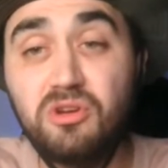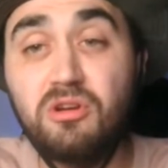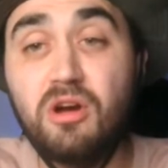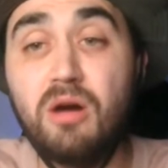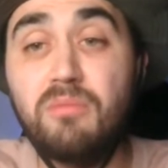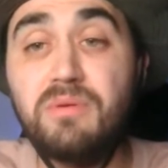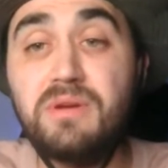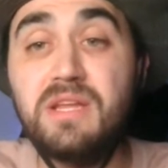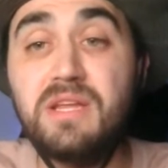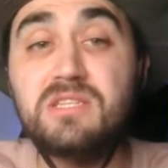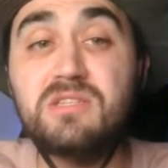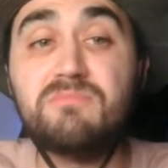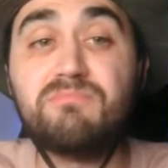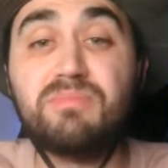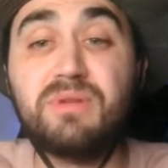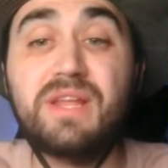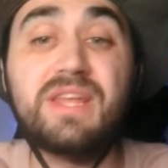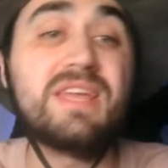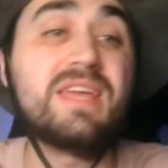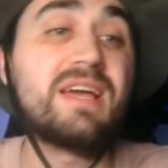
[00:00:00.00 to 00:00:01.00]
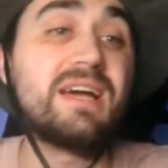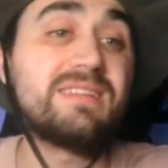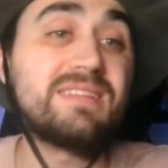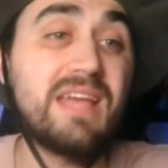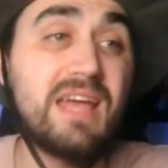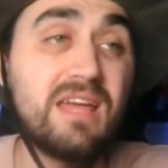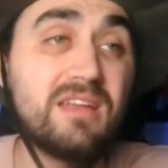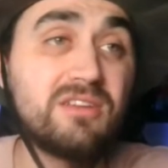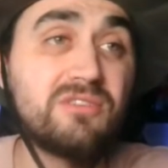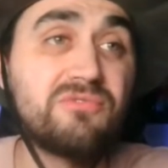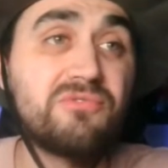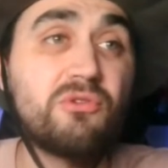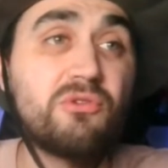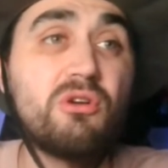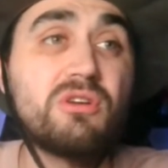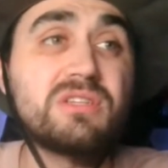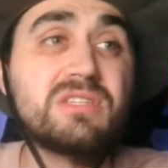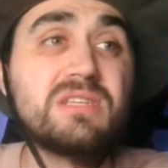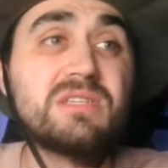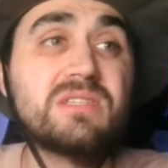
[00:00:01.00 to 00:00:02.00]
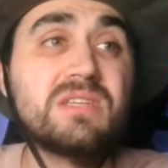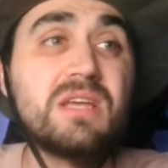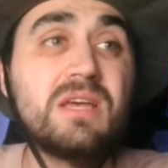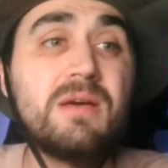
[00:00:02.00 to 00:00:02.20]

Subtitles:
combination play. He got the end of crosses.